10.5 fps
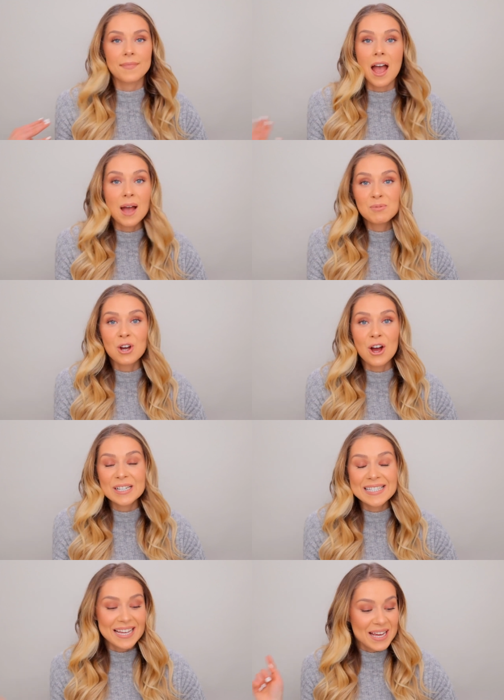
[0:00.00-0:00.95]
I'm
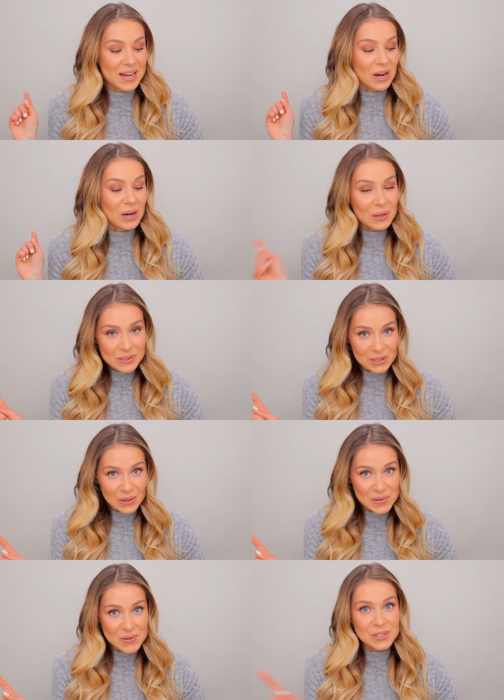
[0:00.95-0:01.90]
shocked.
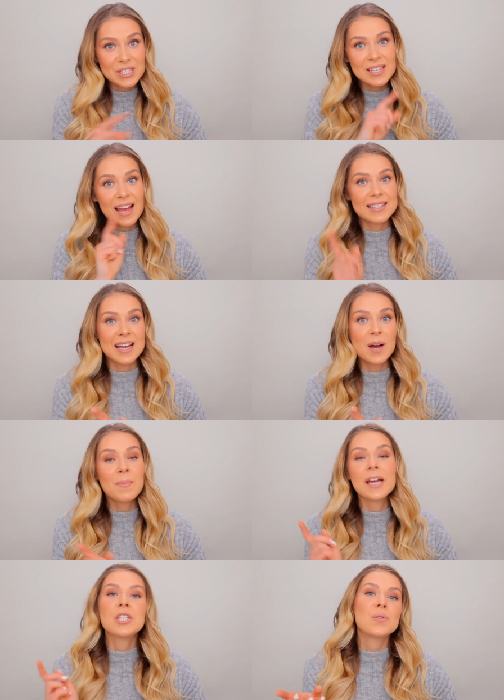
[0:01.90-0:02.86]
Also, just a heads up,
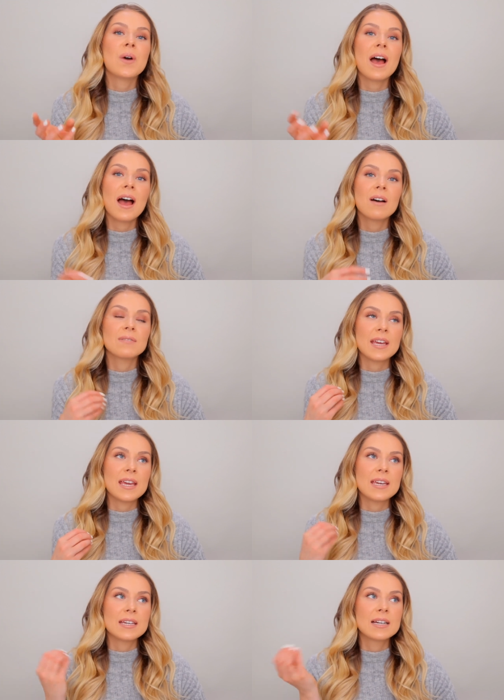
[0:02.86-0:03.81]
I do have
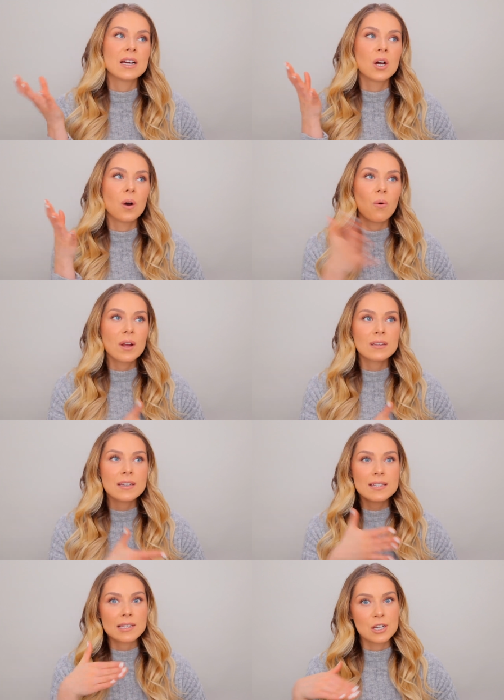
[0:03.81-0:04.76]
a
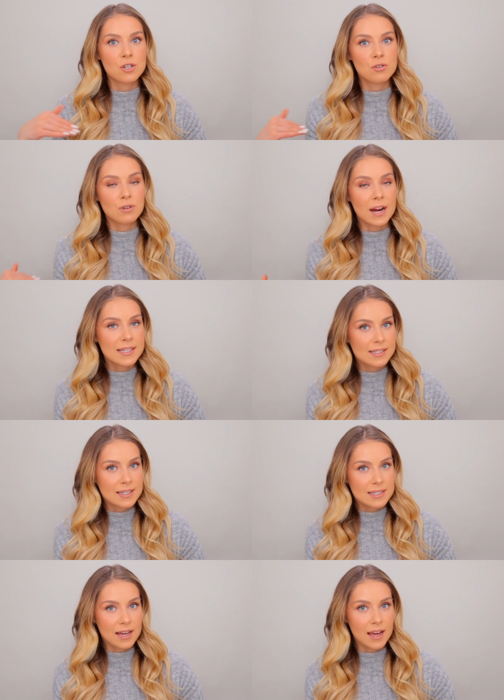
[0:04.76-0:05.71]
oily slash dry
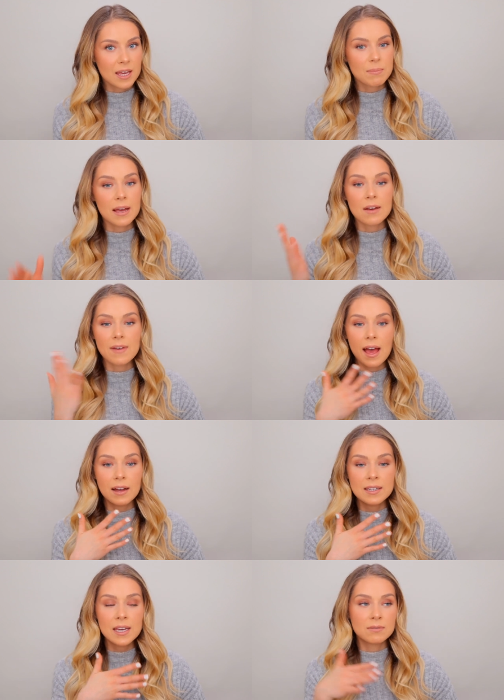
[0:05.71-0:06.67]
skin type. I have
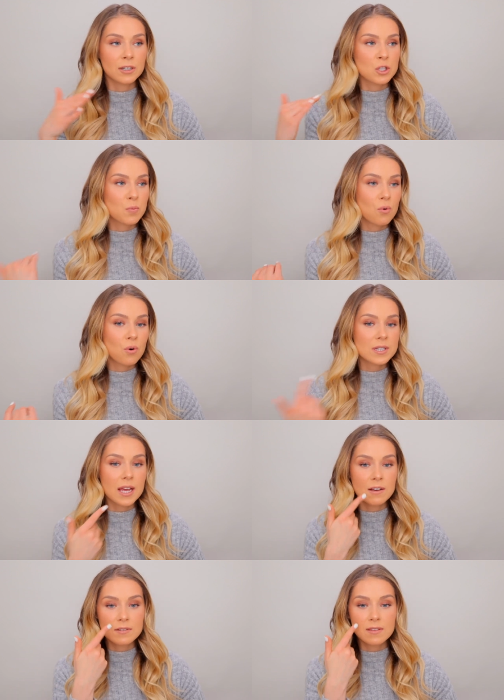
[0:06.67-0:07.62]
acne, I have large pores, I
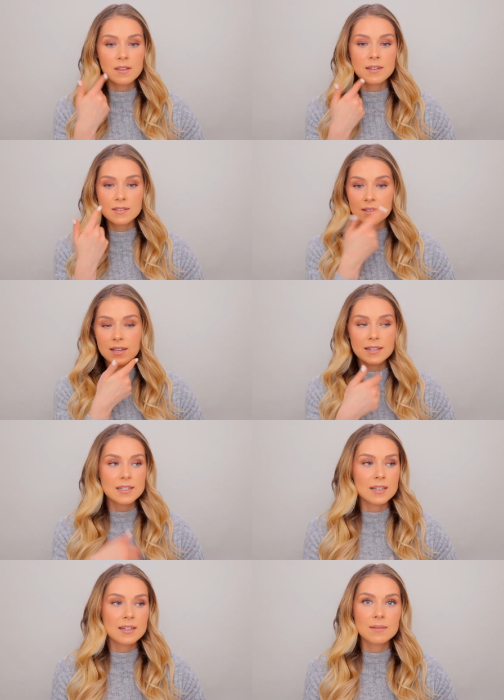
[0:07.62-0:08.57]
have things
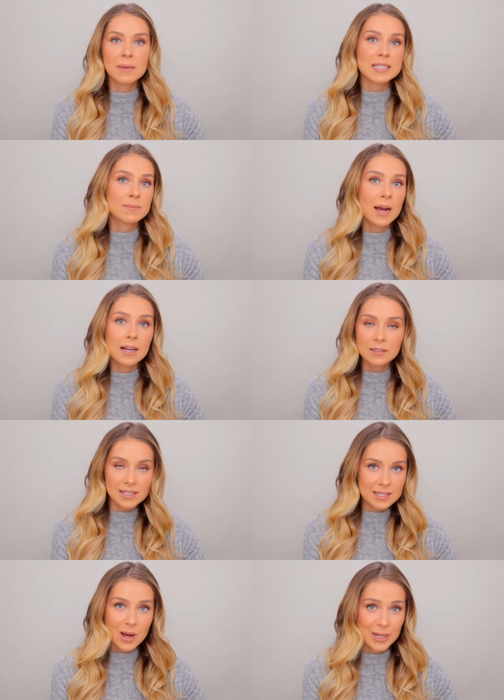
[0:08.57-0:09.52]
collecting in my smile
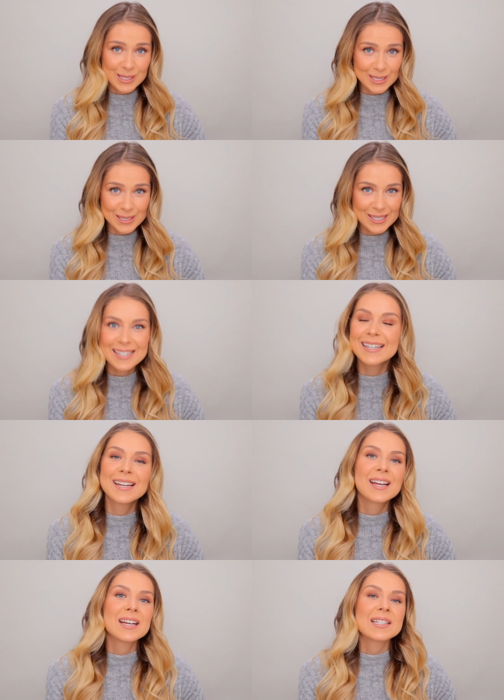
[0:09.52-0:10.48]
lines constantly.
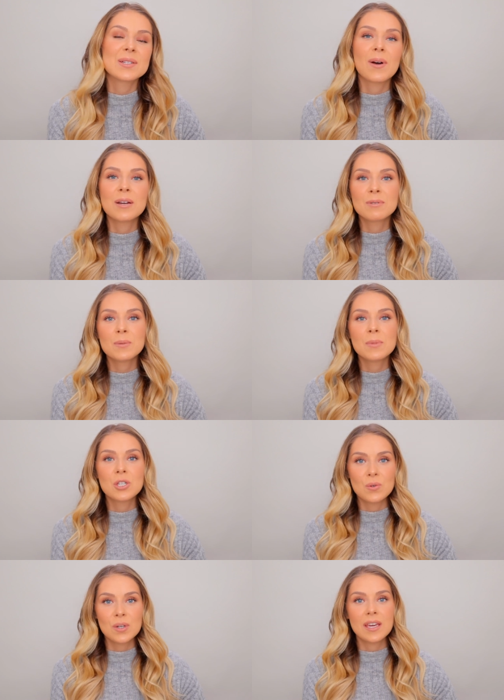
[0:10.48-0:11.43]
So I will be
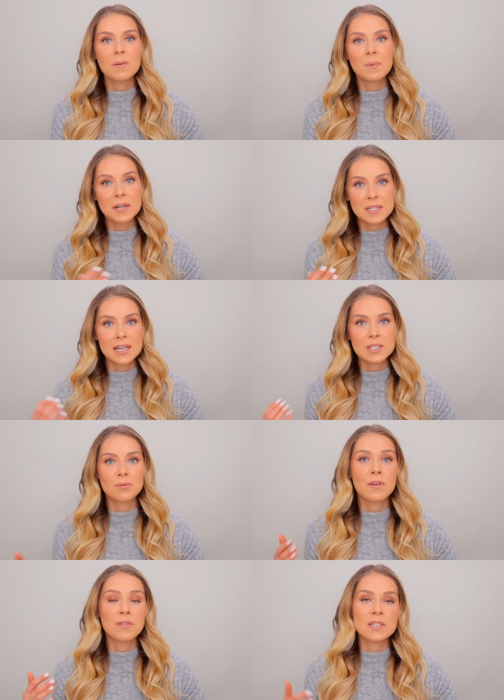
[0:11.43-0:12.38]
doing a wear test
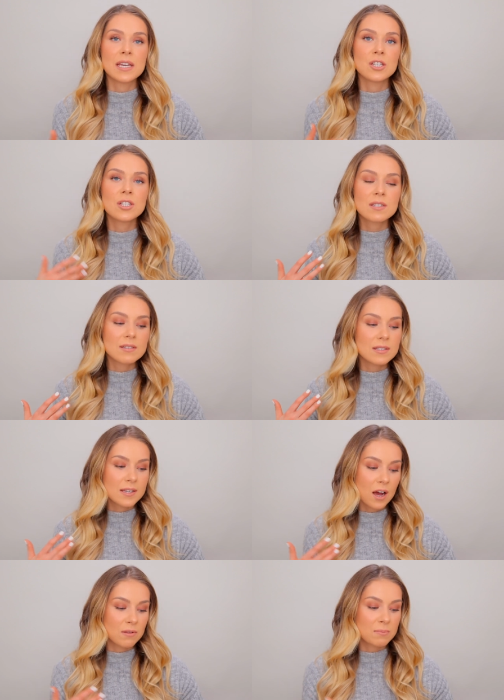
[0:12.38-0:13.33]
throughout the day just to see
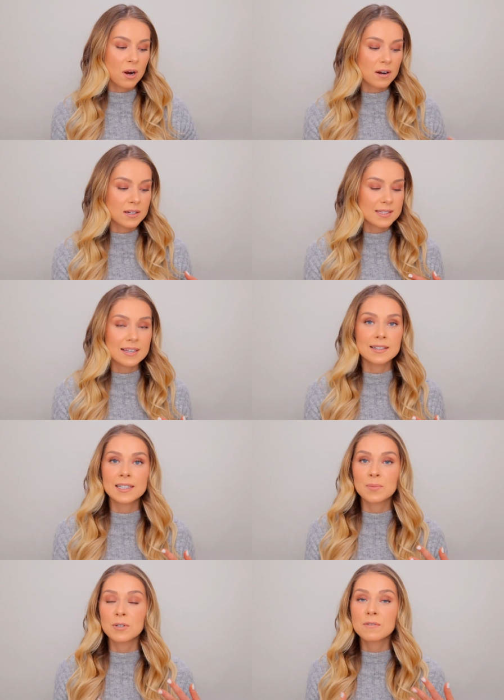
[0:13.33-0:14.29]
how the products are
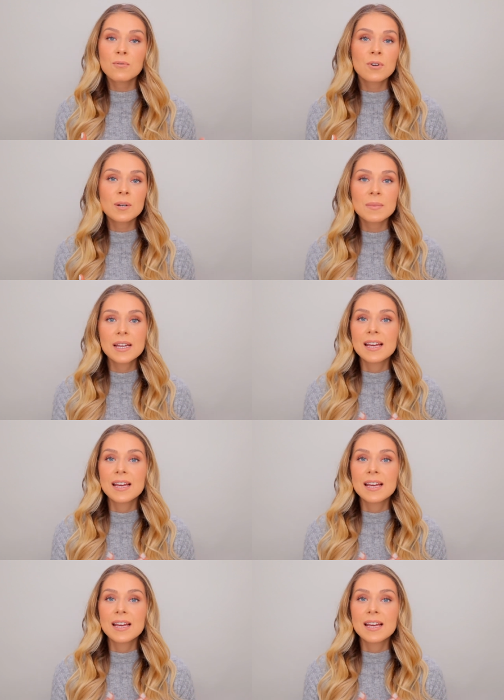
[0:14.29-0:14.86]
going to perform